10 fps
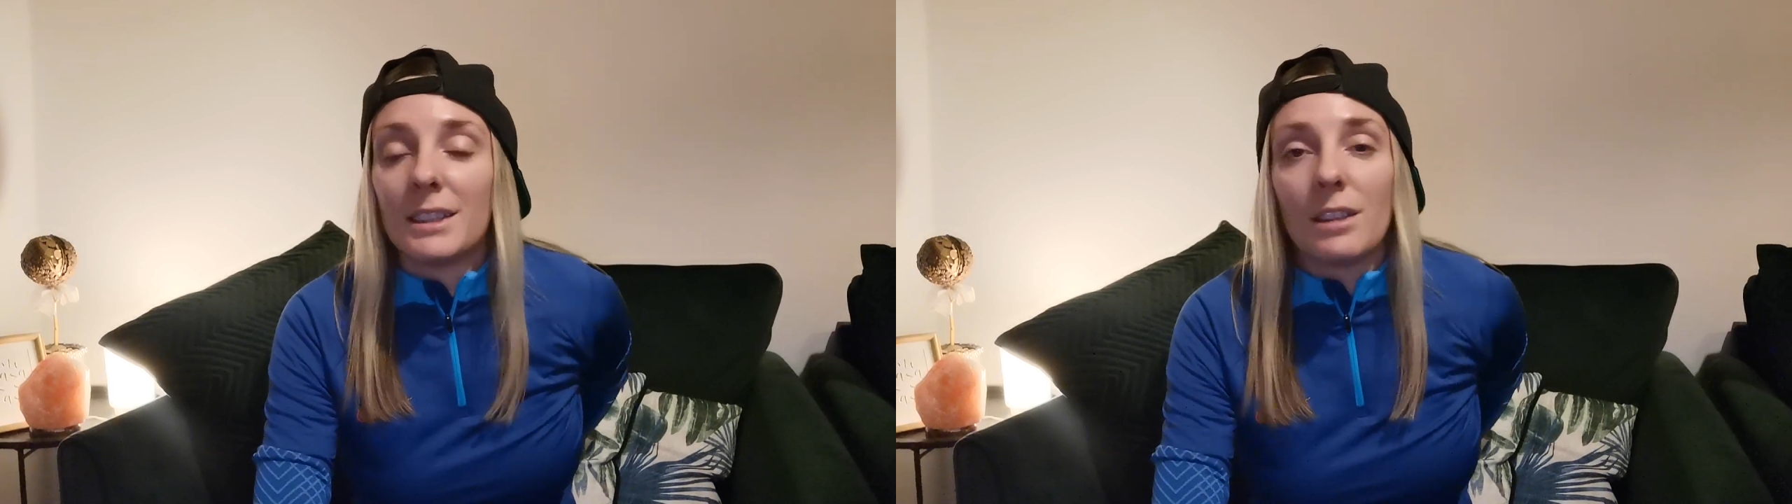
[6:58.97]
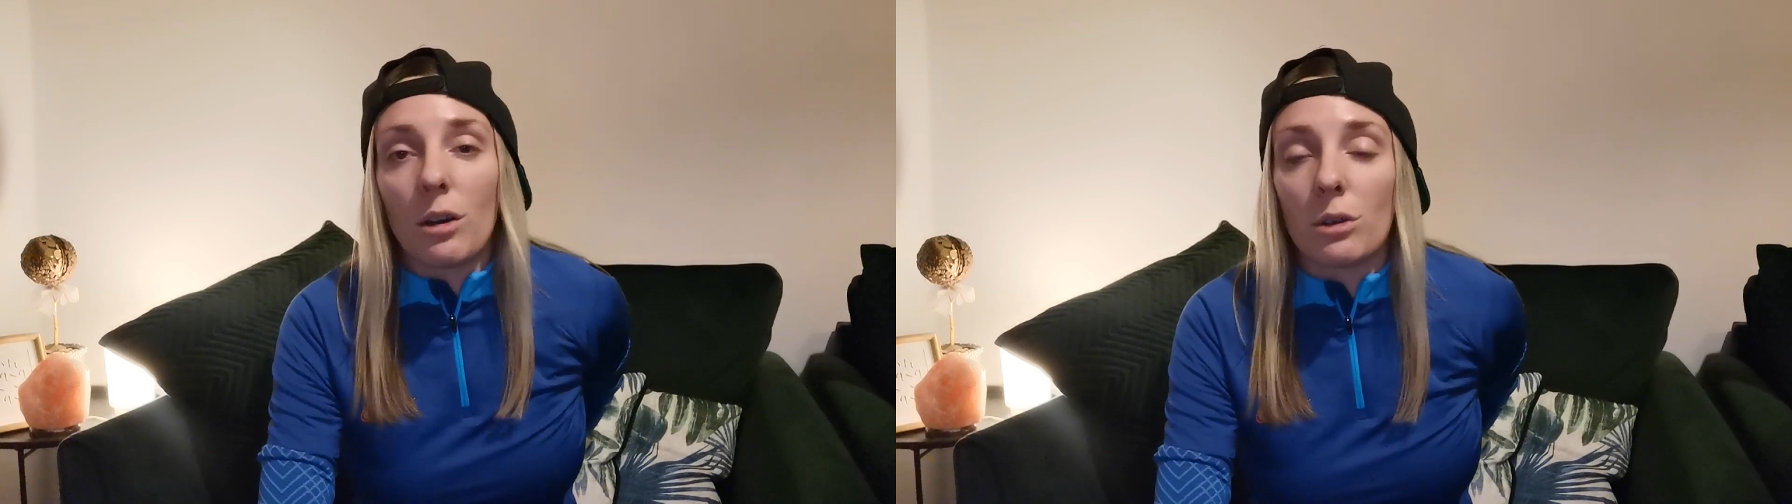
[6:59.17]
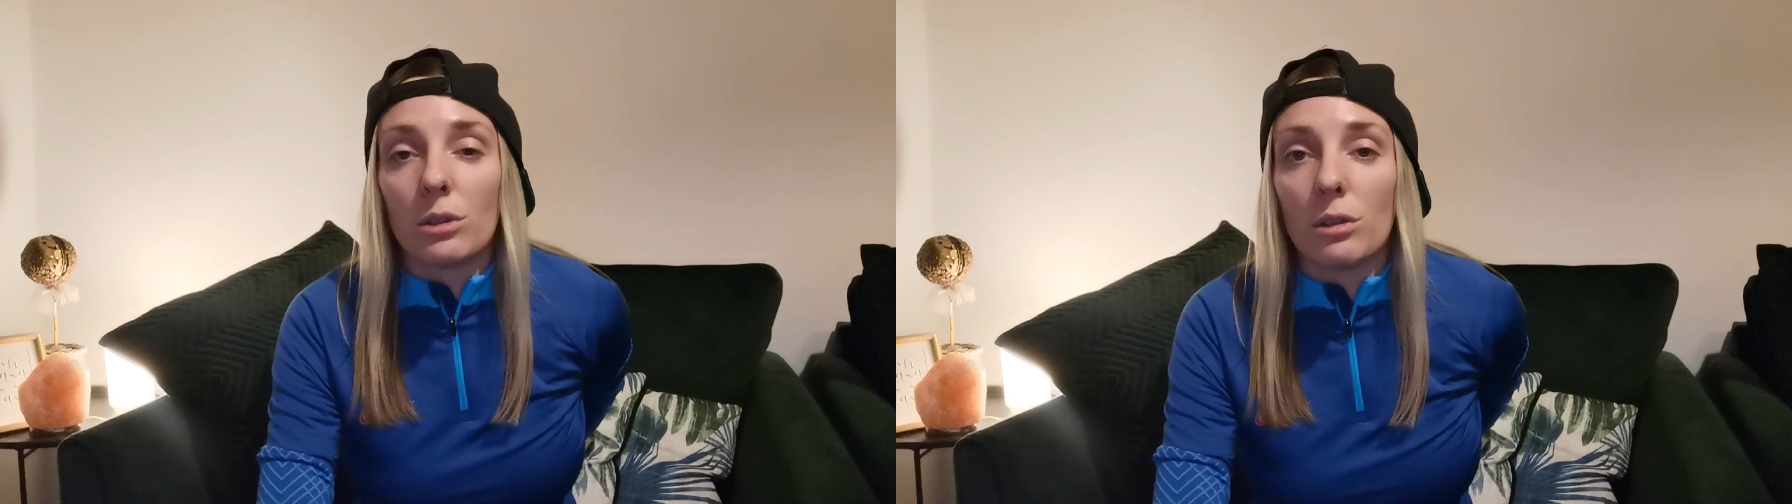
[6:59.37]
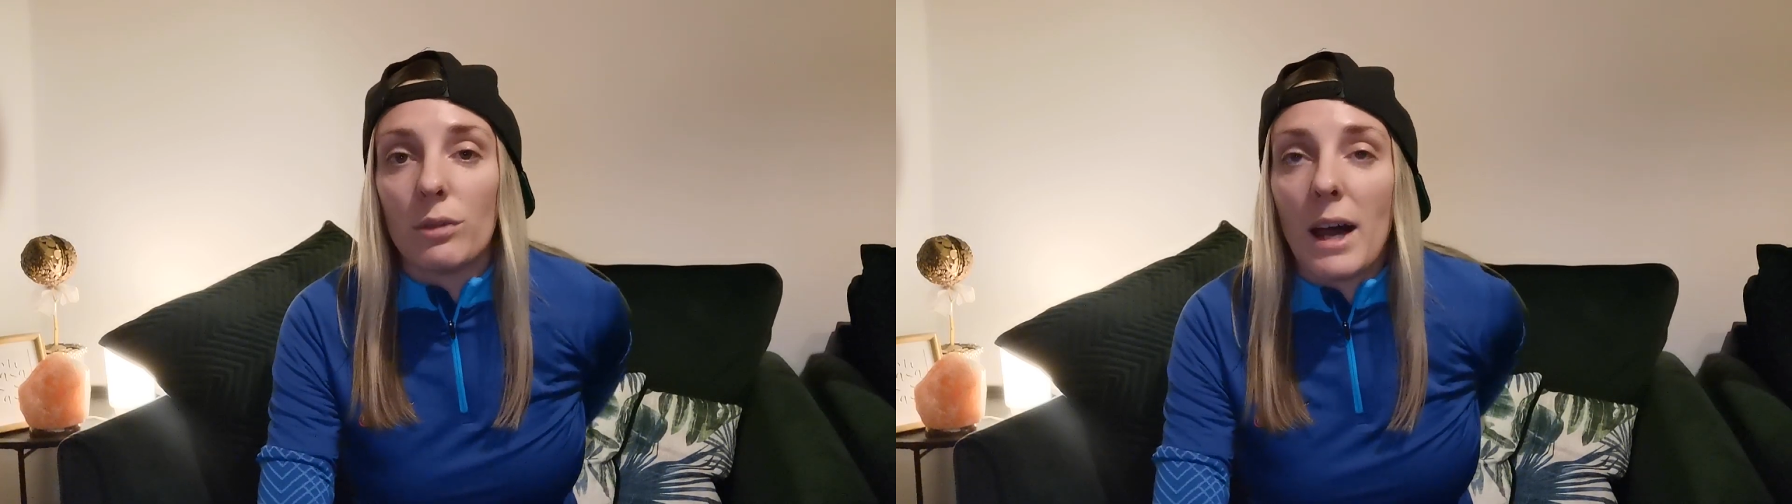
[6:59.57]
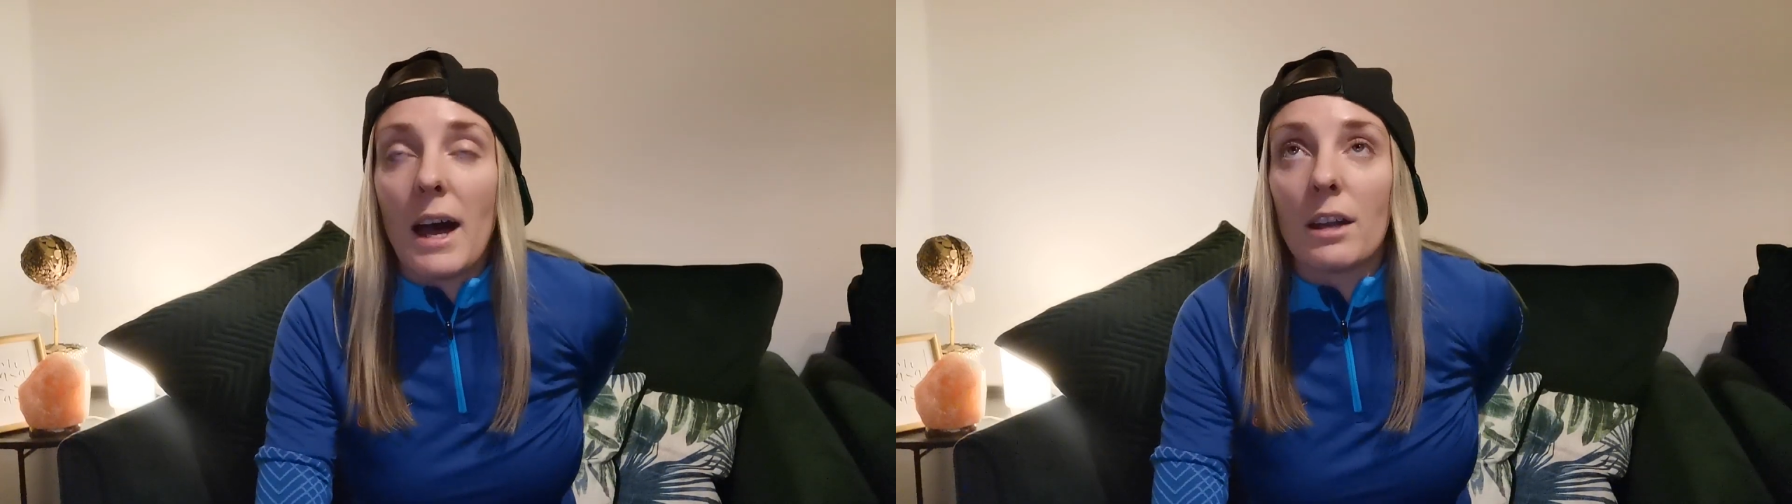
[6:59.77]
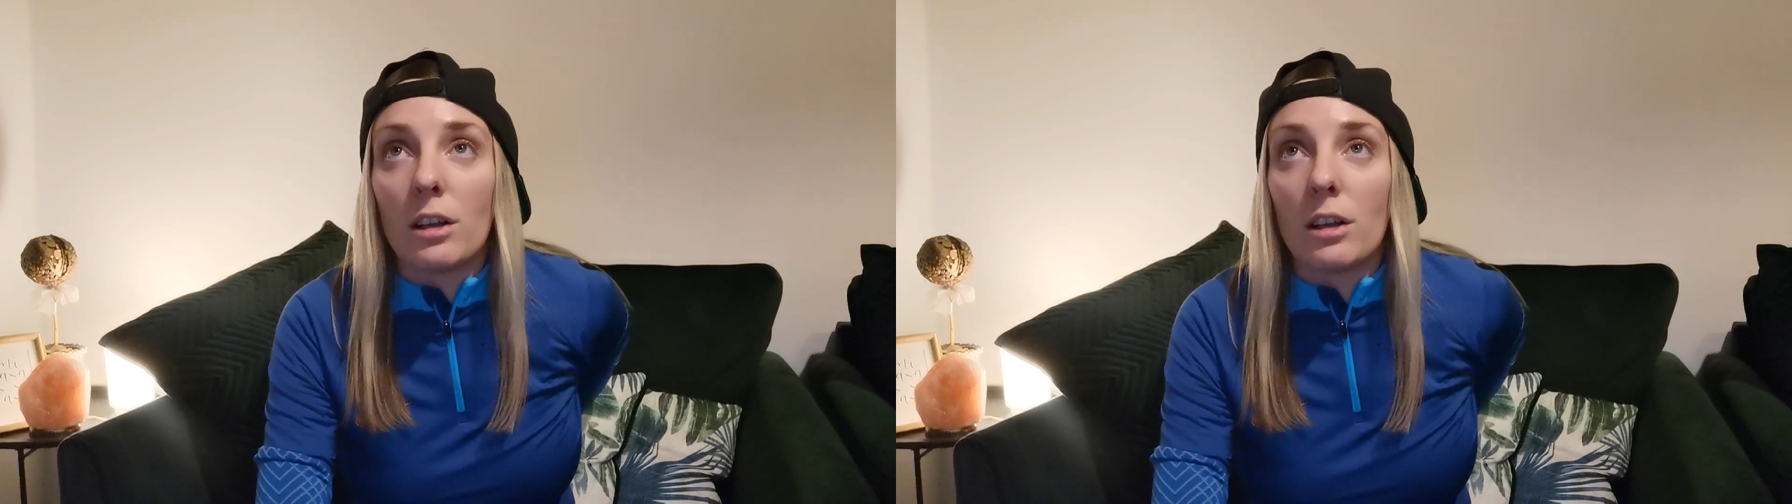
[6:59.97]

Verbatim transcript: not good enough at